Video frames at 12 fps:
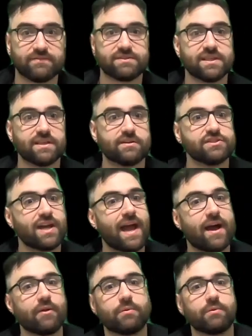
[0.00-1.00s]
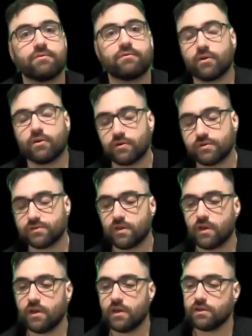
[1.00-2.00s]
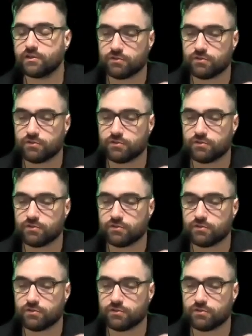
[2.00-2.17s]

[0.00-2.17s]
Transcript: The inner child refers to